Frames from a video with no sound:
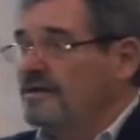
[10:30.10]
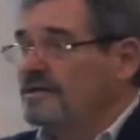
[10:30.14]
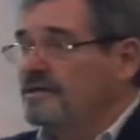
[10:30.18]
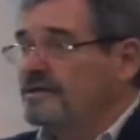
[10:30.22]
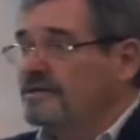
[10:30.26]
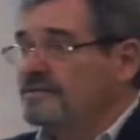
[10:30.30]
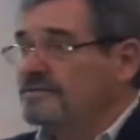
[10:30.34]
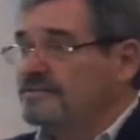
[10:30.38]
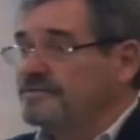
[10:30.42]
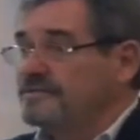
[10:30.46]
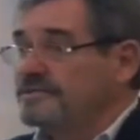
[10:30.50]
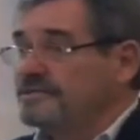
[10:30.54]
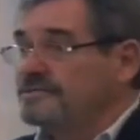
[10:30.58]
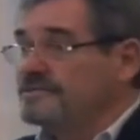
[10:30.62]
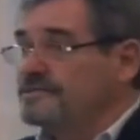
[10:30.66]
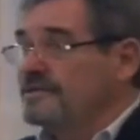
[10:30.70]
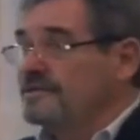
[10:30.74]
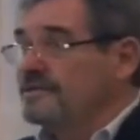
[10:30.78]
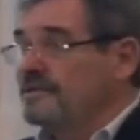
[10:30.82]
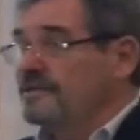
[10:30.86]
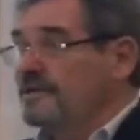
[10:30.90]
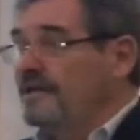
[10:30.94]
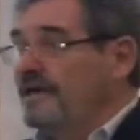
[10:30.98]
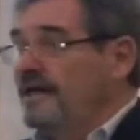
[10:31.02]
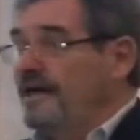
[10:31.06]
There is
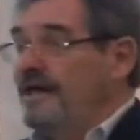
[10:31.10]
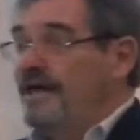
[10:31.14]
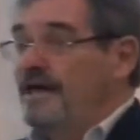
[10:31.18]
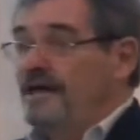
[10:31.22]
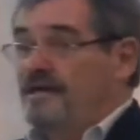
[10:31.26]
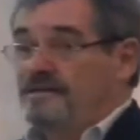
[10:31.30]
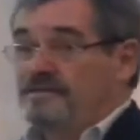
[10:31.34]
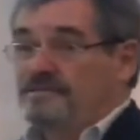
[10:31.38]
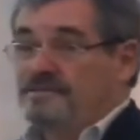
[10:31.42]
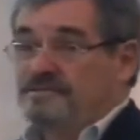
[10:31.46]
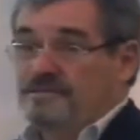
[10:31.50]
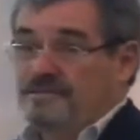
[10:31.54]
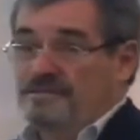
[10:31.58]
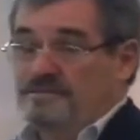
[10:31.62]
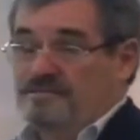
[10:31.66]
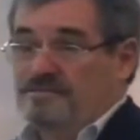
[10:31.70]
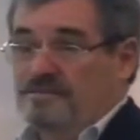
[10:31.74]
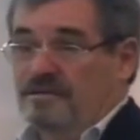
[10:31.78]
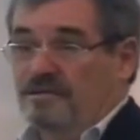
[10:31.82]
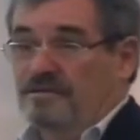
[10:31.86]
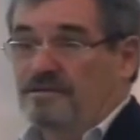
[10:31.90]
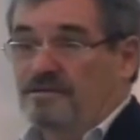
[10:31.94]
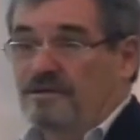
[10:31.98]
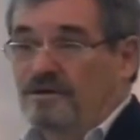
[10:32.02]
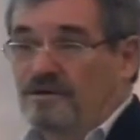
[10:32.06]
a land,
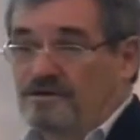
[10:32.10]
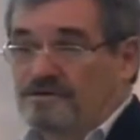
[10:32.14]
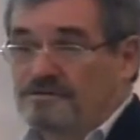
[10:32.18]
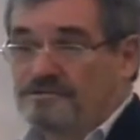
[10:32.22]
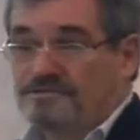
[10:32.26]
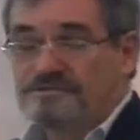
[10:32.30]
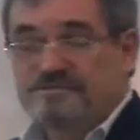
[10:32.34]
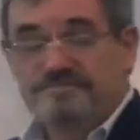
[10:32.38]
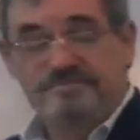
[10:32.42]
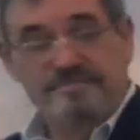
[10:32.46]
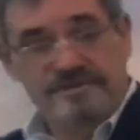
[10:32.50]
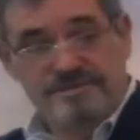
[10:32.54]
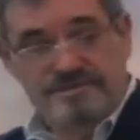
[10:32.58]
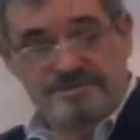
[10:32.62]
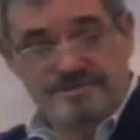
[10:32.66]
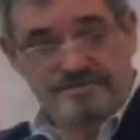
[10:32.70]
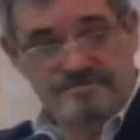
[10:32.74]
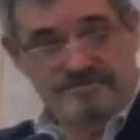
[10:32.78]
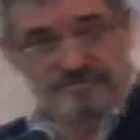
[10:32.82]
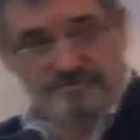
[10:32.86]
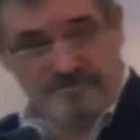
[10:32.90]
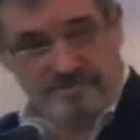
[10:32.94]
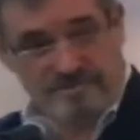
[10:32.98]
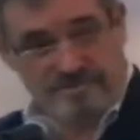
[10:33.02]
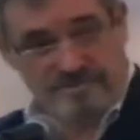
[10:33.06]
a large piece
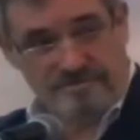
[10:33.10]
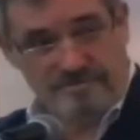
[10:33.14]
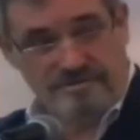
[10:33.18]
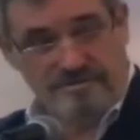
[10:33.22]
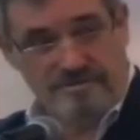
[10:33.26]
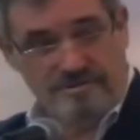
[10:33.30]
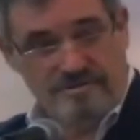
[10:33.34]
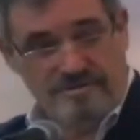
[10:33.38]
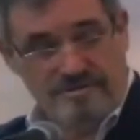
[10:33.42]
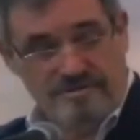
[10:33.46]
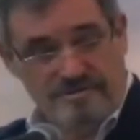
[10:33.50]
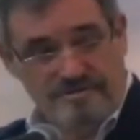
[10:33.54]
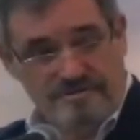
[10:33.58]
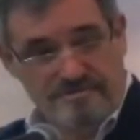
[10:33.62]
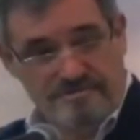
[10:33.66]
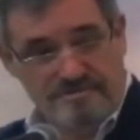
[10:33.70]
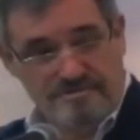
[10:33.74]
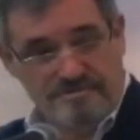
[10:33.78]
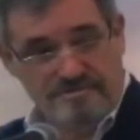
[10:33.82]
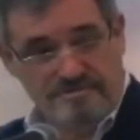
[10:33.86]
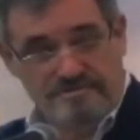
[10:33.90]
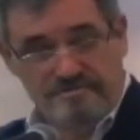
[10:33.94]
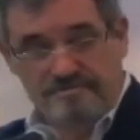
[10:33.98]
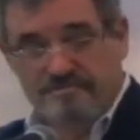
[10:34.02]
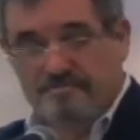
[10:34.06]
of earth,
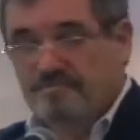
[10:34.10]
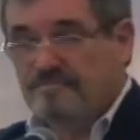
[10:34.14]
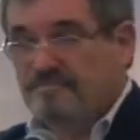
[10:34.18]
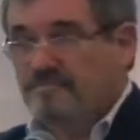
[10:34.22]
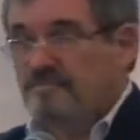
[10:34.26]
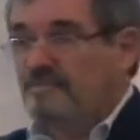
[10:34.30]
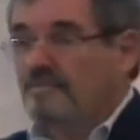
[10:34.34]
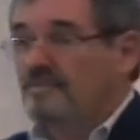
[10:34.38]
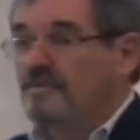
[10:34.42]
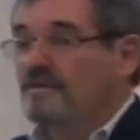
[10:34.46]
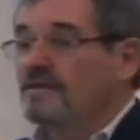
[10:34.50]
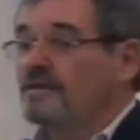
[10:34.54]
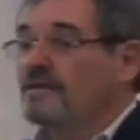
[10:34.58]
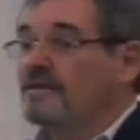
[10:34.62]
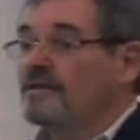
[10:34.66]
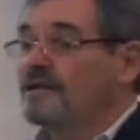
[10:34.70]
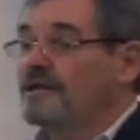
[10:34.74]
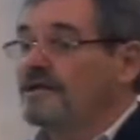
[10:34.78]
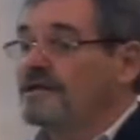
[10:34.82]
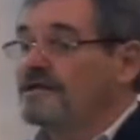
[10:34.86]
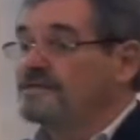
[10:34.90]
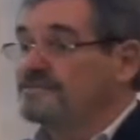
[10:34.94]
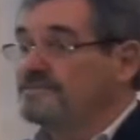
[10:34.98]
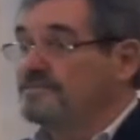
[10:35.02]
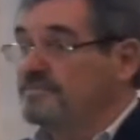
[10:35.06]

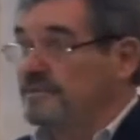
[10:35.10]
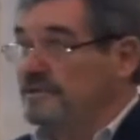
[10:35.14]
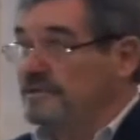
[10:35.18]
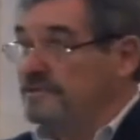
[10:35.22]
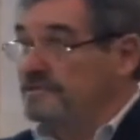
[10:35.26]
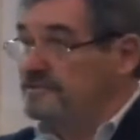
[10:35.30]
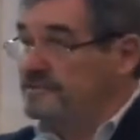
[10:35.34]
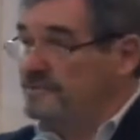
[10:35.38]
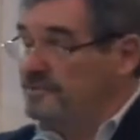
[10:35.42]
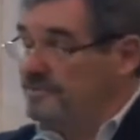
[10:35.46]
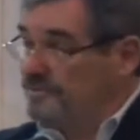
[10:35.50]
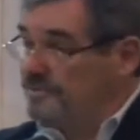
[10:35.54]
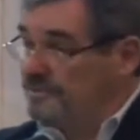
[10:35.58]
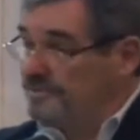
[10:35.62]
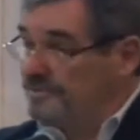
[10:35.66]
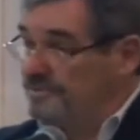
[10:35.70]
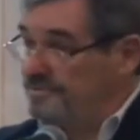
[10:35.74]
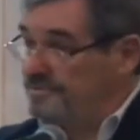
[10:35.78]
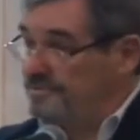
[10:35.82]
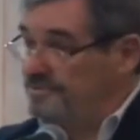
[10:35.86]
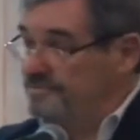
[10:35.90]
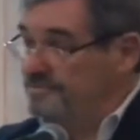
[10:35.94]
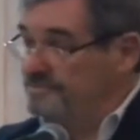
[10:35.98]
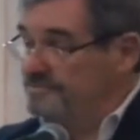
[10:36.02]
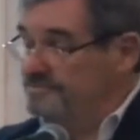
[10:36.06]
that has been
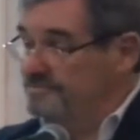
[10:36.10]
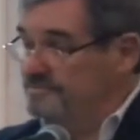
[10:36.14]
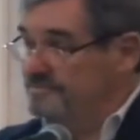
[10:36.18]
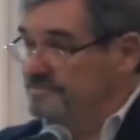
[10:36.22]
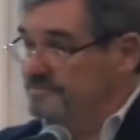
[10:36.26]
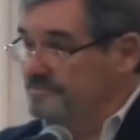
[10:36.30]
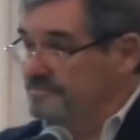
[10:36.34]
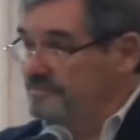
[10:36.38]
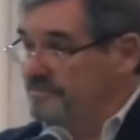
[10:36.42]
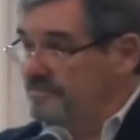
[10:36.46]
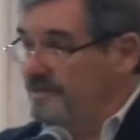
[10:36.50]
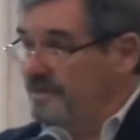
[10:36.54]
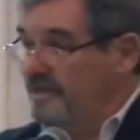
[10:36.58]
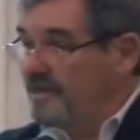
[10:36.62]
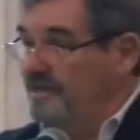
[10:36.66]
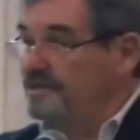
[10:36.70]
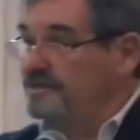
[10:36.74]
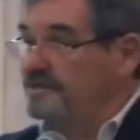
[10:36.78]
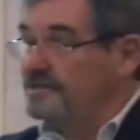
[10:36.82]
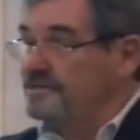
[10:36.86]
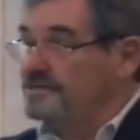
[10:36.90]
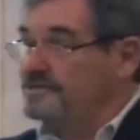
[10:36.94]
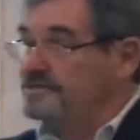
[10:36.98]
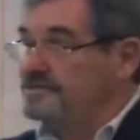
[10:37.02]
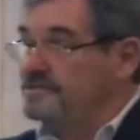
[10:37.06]
torn
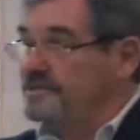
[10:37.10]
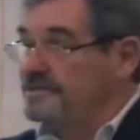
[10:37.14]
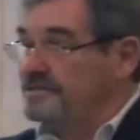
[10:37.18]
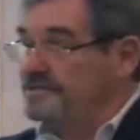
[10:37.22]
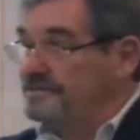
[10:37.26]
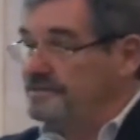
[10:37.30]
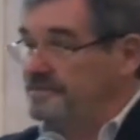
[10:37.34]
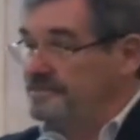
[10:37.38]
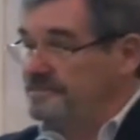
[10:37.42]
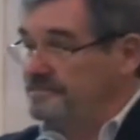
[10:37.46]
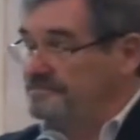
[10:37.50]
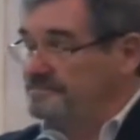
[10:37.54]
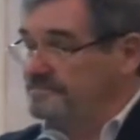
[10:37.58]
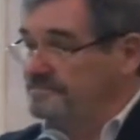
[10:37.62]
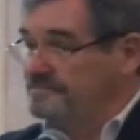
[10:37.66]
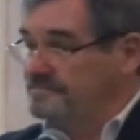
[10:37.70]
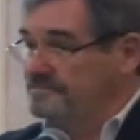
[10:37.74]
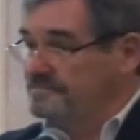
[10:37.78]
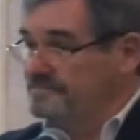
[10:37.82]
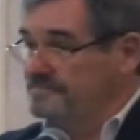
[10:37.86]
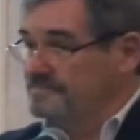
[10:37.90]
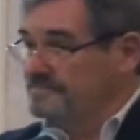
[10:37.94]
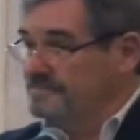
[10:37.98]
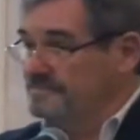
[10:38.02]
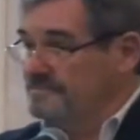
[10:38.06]
and needs healing.
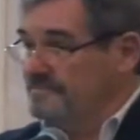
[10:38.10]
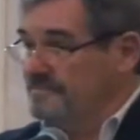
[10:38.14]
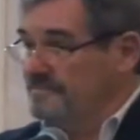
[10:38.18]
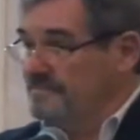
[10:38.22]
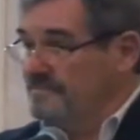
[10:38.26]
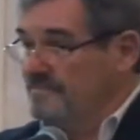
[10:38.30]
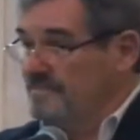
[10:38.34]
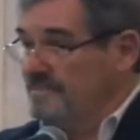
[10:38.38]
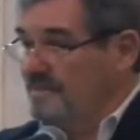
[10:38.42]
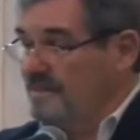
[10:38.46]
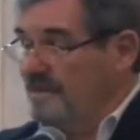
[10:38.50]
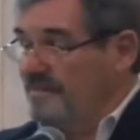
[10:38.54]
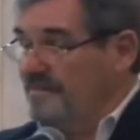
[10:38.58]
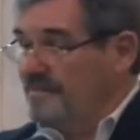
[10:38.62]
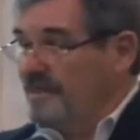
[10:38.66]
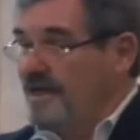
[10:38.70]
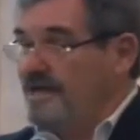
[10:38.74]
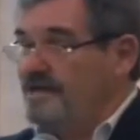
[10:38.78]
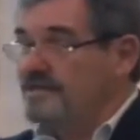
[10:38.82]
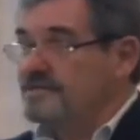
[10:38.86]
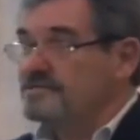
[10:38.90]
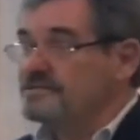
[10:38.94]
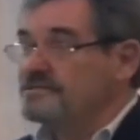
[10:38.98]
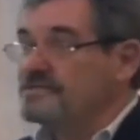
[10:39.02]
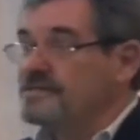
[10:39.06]
And
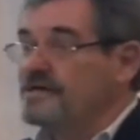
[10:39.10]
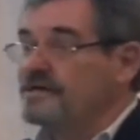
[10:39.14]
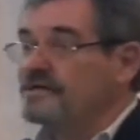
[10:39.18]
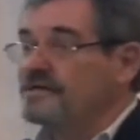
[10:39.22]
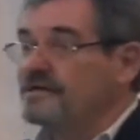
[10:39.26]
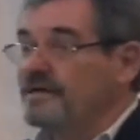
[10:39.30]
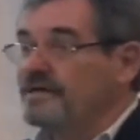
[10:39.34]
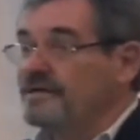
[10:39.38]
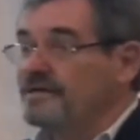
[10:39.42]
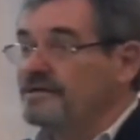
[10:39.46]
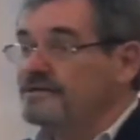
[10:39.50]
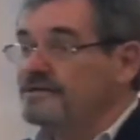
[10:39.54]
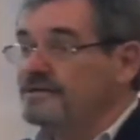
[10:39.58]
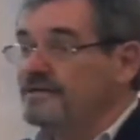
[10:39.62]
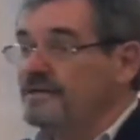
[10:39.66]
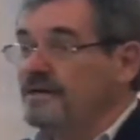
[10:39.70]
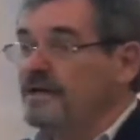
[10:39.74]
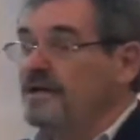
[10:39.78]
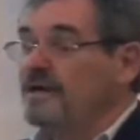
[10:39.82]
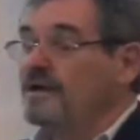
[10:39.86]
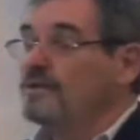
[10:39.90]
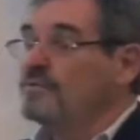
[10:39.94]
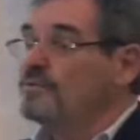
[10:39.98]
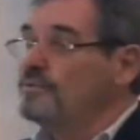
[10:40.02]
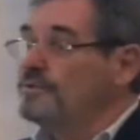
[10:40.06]
that is that land
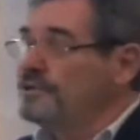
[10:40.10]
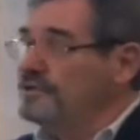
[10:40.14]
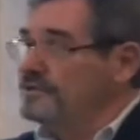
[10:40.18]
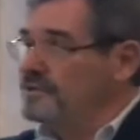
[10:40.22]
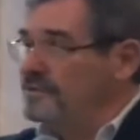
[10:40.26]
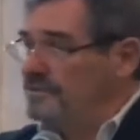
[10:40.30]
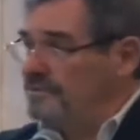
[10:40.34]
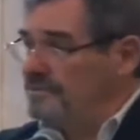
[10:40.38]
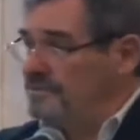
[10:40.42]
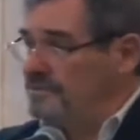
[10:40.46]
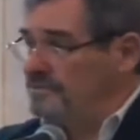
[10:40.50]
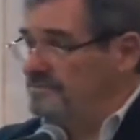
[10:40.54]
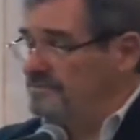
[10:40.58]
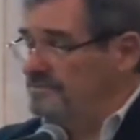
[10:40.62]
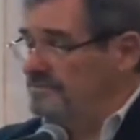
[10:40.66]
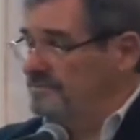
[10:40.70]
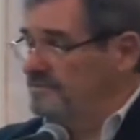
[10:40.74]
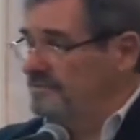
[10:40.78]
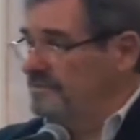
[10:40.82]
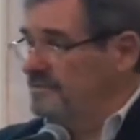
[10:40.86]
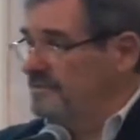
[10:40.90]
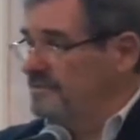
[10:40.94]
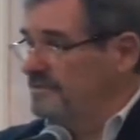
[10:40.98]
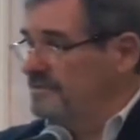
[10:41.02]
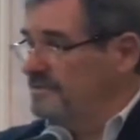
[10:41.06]
we call
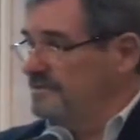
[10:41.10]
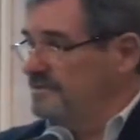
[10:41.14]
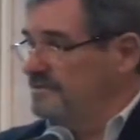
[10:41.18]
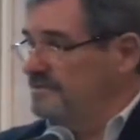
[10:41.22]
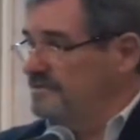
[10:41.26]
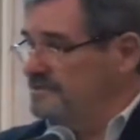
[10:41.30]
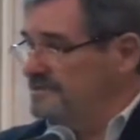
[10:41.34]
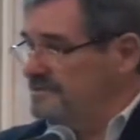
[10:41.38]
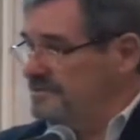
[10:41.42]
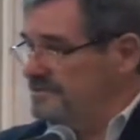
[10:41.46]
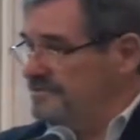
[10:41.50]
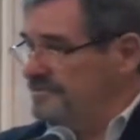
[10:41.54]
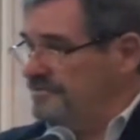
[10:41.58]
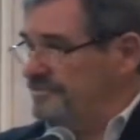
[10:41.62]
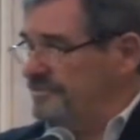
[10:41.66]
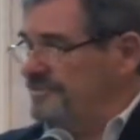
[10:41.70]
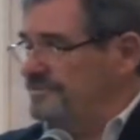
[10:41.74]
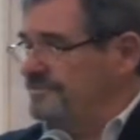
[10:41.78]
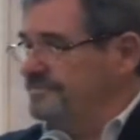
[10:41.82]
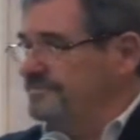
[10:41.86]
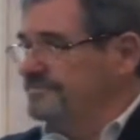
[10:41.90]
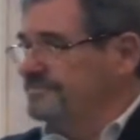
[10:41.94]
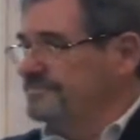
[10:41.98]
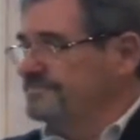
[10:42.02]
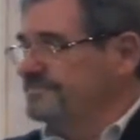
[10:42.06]

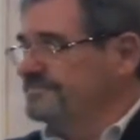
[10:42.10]
Syria.